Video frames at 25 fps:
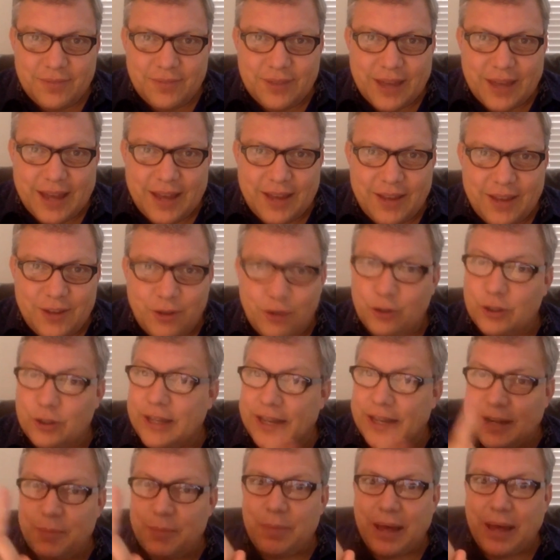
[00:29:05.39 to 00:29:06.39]
Okay. You're
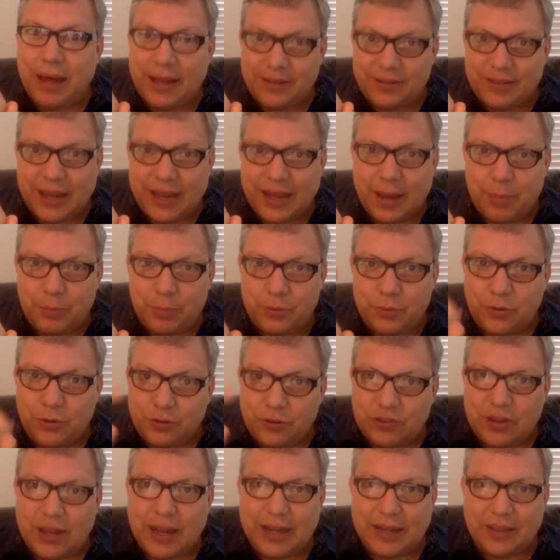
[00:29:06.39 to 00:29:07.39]
leading by example. You're
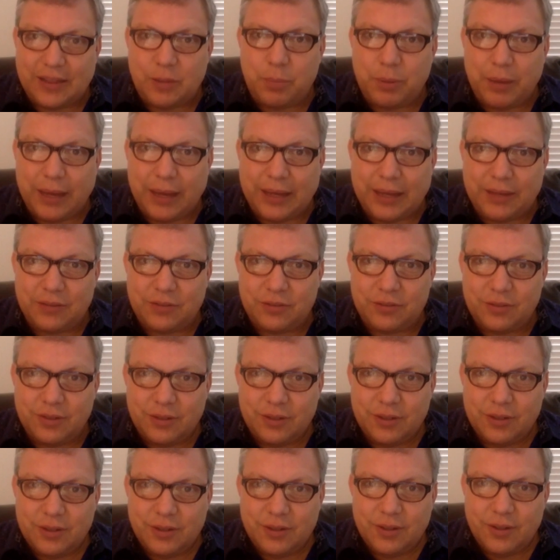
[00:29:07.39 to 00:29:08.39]
setting the pace.
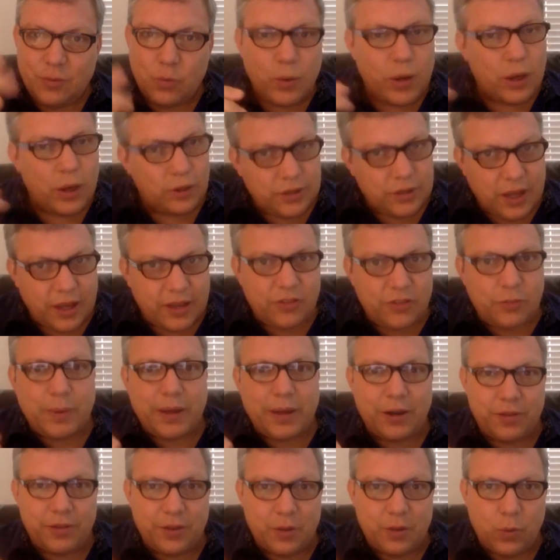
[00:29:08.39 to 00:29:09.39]
Well done's
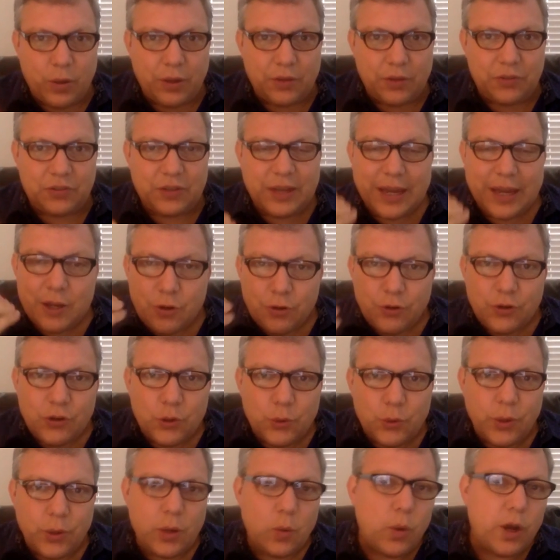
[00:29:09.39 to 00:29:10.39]
better than well said. You're
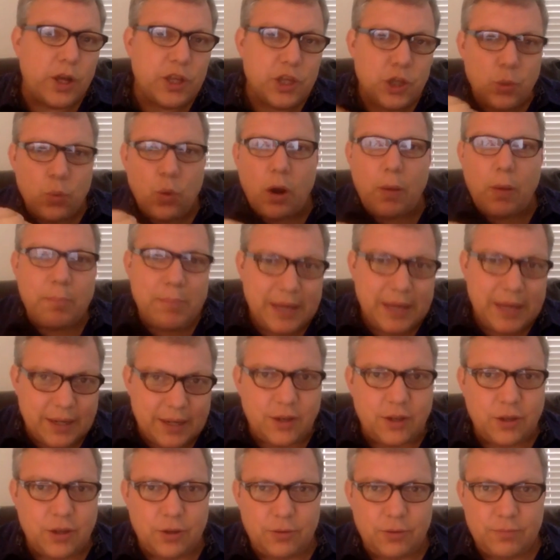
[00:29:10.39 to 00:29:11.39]
doing what you want me
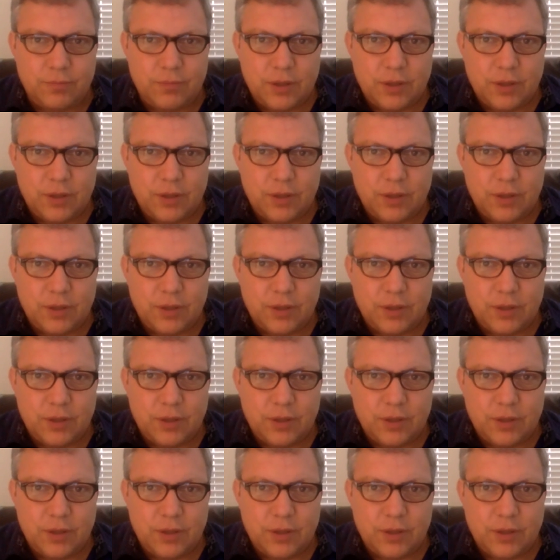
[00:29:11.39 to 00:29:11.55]
to do.